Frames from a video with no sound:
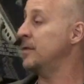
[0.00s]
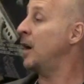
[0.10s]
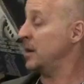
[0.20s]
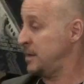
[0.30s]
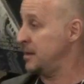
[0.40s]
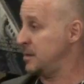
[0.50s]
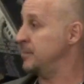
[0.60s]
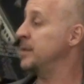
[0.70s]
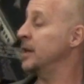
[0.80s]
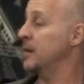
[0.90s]

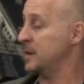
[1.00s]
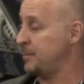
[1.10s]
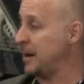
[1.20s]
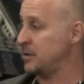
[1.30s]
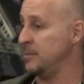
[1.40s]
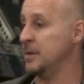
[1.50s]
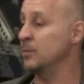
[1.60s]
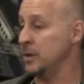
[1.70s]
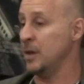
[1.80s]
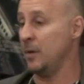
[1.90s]
autism, being on the spectrum,
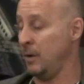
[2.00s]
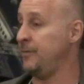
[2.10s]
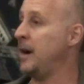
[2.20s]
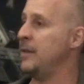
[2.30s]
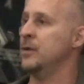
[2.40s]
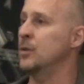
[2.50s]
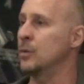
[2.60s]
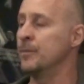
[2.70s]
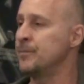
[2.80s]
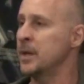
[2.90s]
and a father who
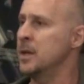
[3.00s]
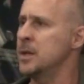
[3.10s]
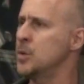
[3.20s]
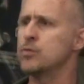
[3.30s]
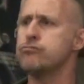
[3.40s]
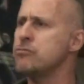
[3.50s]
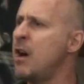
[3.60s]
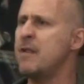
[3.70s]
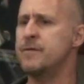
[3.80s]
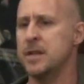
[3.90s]

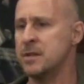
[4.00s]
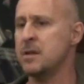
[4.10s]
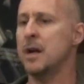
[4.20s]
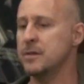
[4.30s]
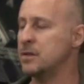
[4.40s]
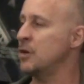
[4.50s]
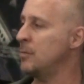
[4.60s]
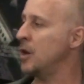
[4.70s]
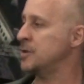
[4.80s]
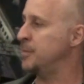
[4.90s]
loved his son so
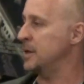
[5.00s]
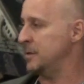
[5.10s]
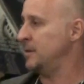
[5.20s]
much, but